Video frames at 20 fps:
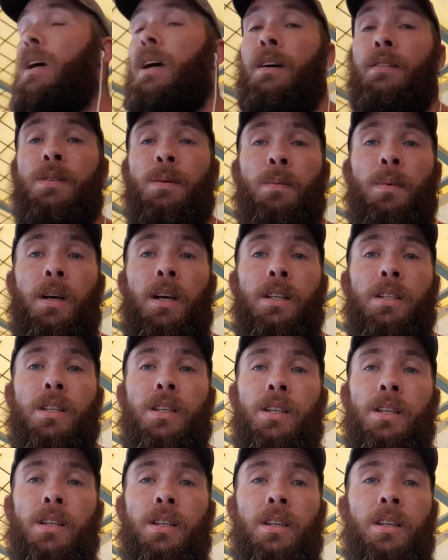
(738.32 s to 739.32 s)
have some lunch,
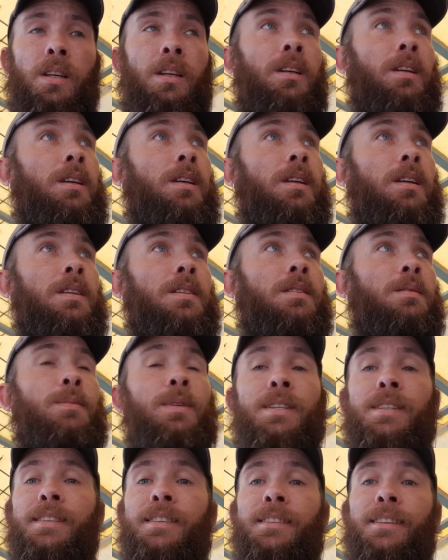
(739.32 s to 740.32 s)
kiss the
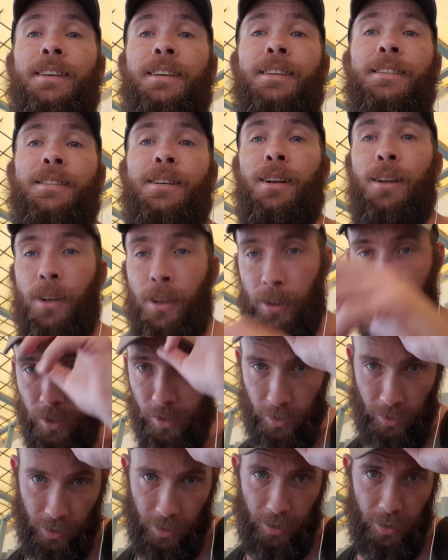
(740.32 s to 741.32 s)
missus and the kids hello,
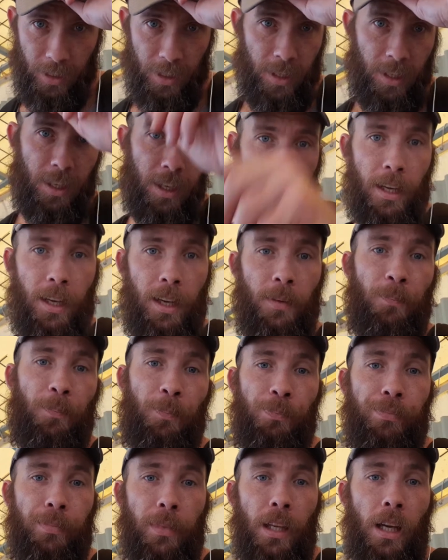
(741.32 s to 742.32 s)
and then uh,
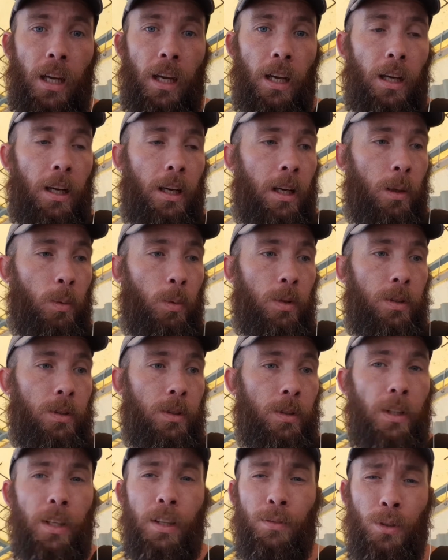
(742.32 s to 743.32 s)
I
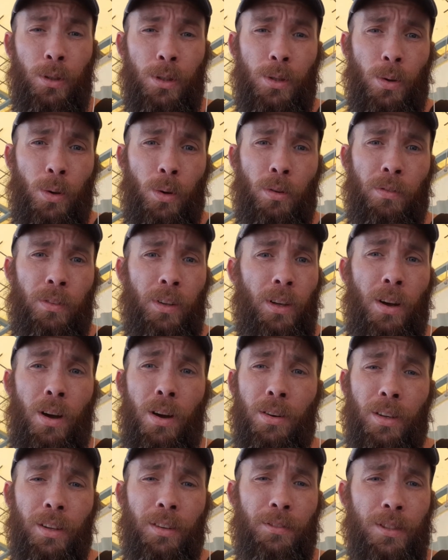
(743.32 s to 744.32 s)
will give you a tour of the
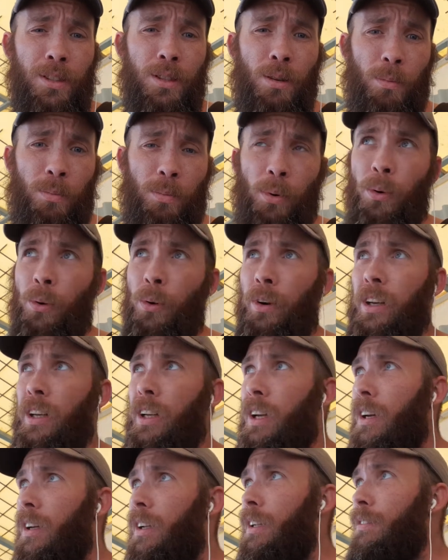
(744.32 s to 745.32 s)
garden if it's not pouring
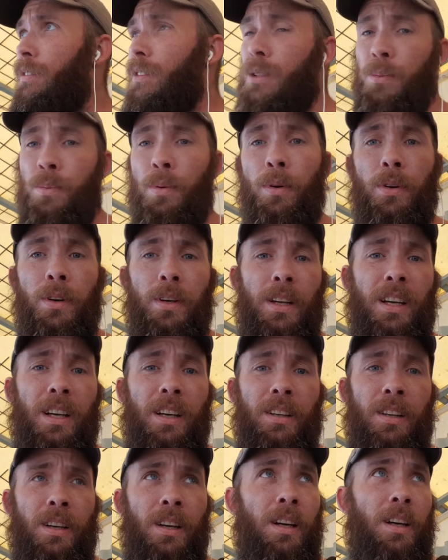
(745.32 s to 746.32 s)
down. If it's pouring
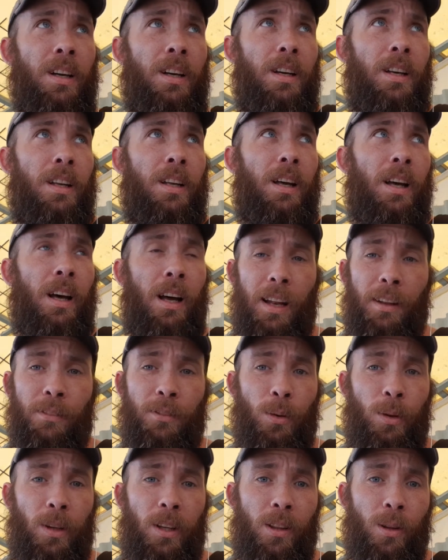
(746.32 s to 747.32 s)
down, I'll have
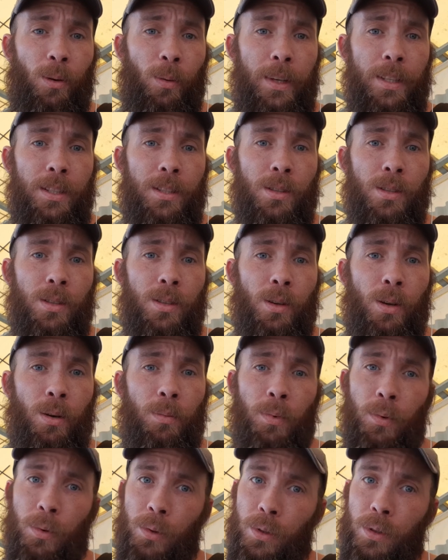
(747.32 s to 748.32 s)
to either wait to
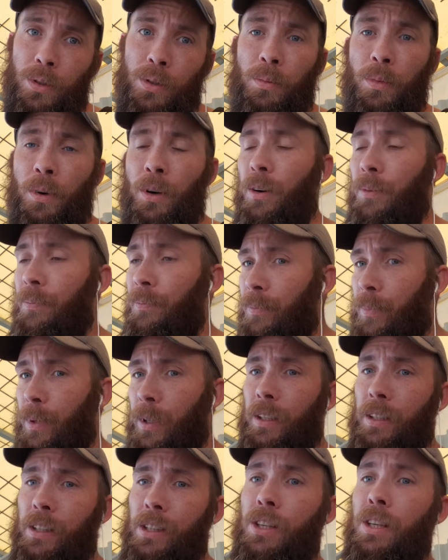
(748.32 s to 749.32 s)
stop or do it tomorrow.
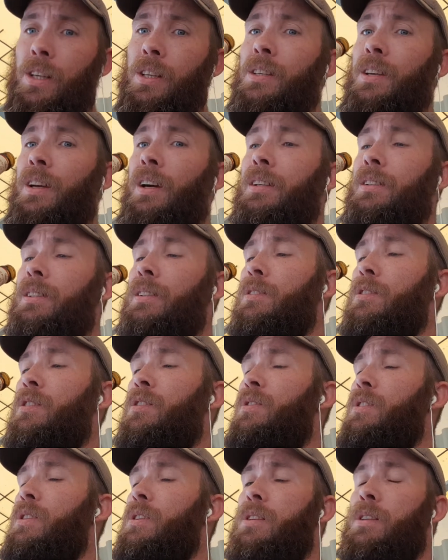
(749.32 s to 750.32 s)
But cheers, guys! This is the
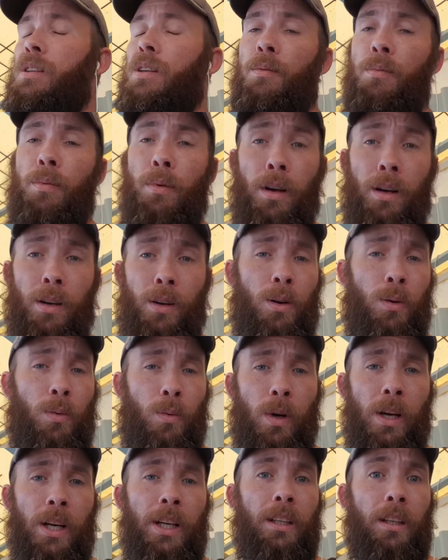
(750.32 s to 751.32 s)
first sip. I can't
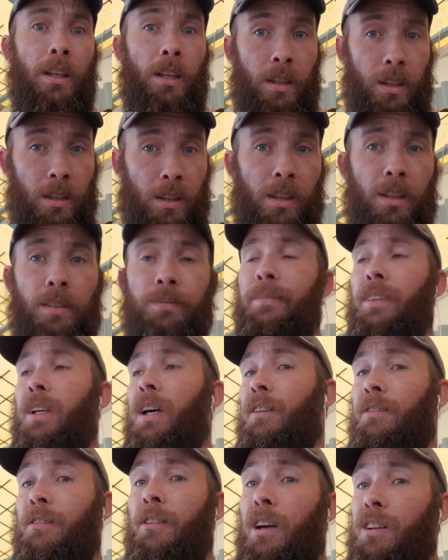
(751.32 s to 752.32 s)
wait.
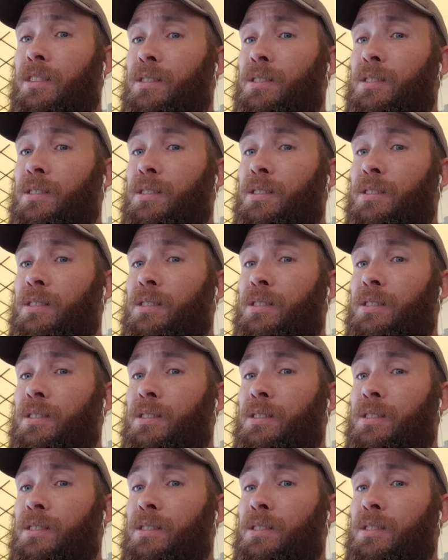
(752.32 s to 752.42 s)
I've, I